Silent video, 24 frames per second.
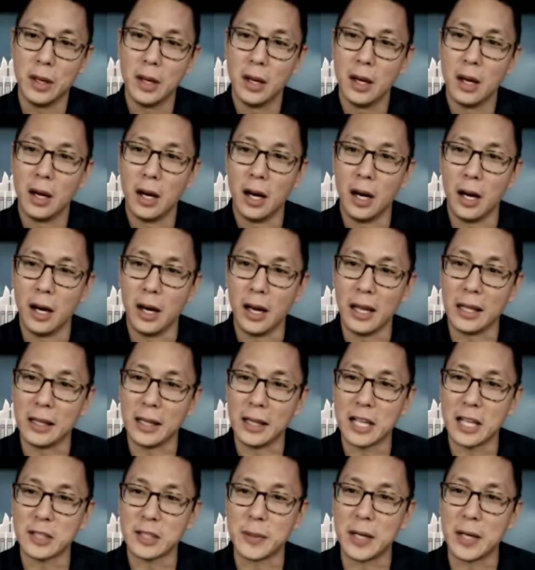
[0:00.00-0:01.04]
And
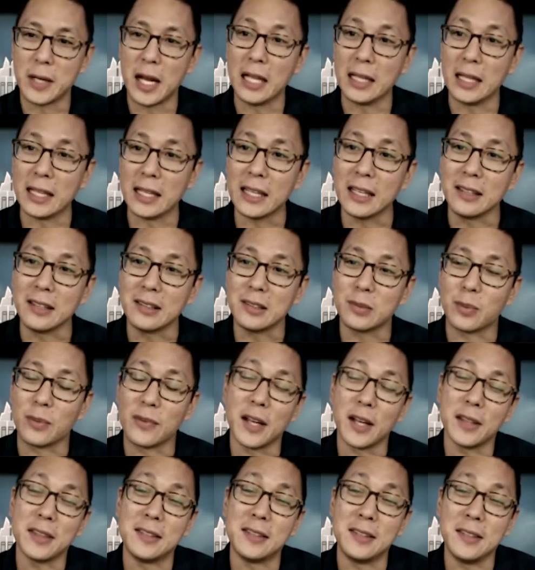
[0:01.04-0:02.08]
last but not least, we've
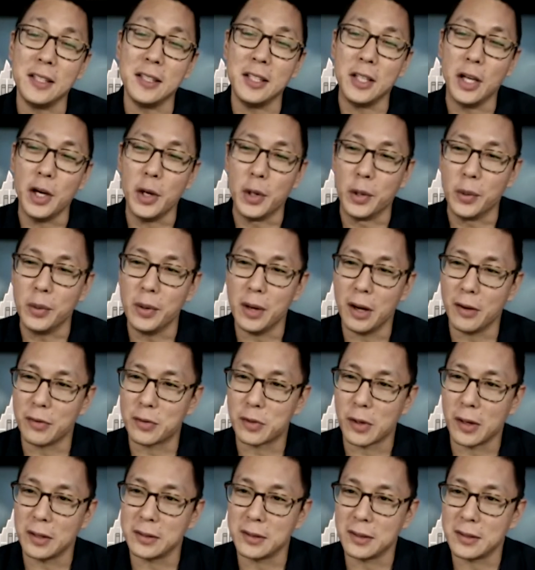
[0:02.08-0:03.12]
got the CEO of
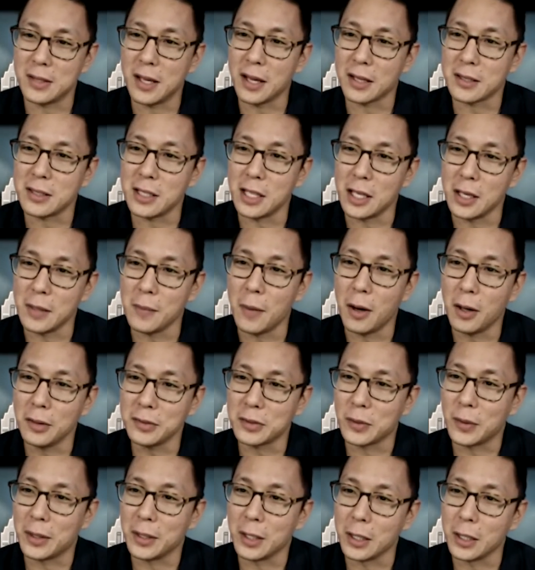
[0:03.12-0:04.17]
Trusted Tech Team
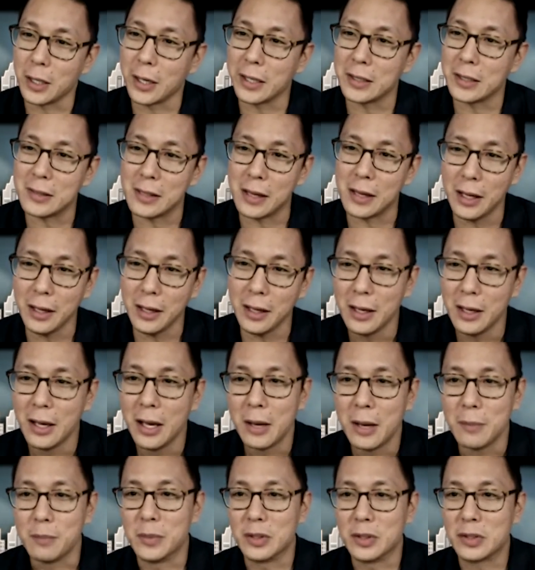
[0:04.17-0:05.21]
also on the line today,
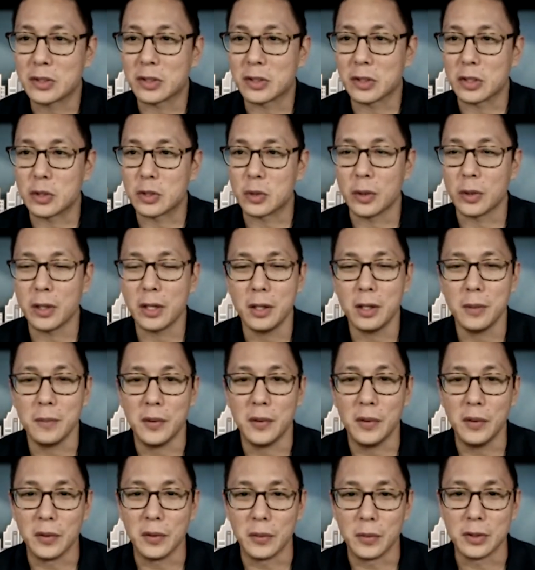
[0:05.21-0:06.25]
Mr. Julian
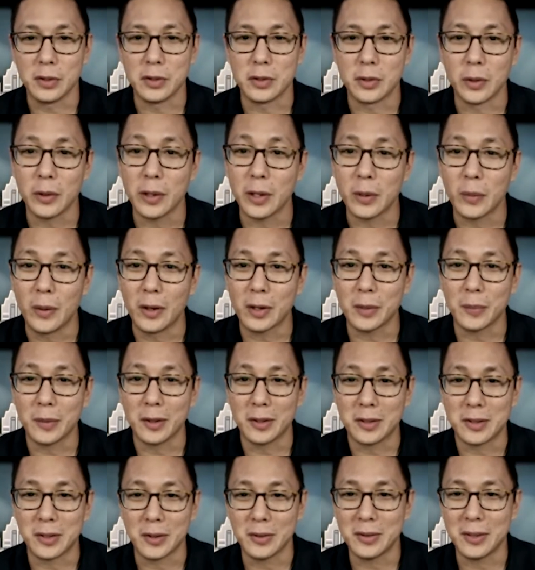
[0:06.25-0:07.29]
Hamoud. Julian, welcome to
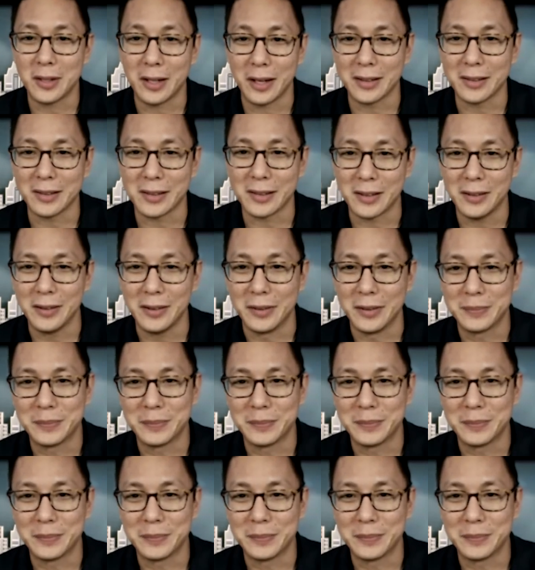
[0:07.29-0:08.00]
the show today. How's it going?